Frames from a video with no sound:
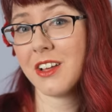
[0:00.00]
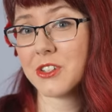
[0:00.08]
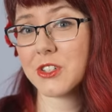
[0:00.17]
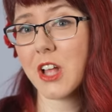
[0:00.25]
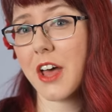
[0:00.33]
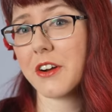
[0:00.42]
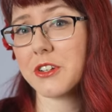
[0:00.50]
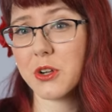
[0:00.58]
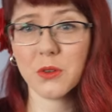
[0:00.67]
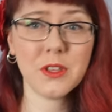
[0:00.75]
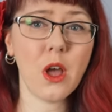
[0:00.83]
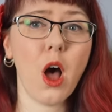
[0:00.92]
Slaughter
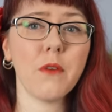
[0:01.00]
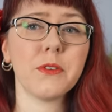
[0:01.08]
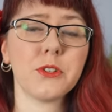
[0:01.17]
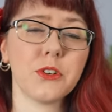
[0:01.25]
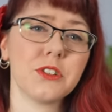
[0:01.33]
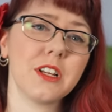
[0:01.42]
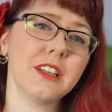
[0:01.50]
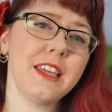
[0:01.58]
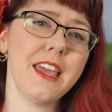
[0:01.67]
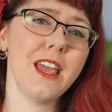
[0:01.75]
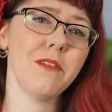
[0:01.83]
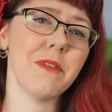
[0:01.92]
told the officer to
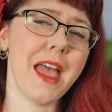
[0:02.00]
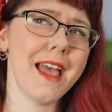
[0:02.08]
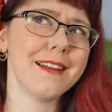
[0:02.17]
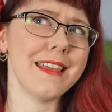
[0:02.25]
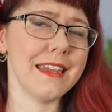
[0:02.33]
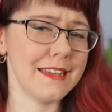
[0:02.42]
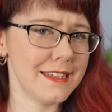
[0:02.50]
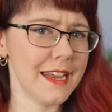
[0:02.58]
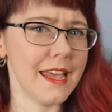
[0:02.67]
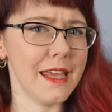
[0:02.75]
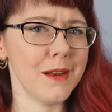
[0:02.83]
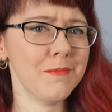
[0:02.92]
leave, and he
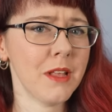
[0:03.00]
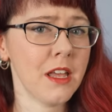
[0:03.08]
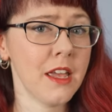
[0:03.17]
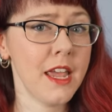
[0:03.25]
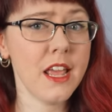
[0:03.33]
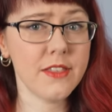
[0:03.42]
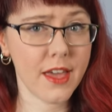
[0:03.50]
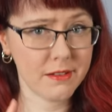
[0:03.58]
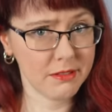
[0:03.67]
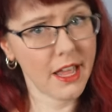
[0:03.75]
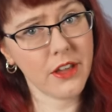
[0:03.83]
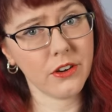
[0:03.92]
did. He
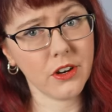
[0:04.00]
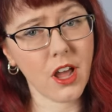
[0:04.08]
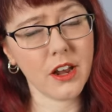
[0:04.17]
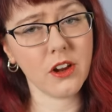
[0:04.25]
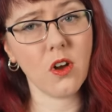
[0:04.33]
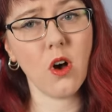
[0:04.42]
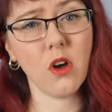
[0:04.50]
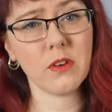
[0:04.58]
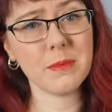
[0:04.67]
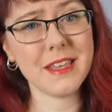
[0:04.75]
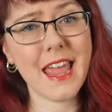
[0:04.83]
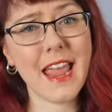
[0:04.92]
then later got a call from the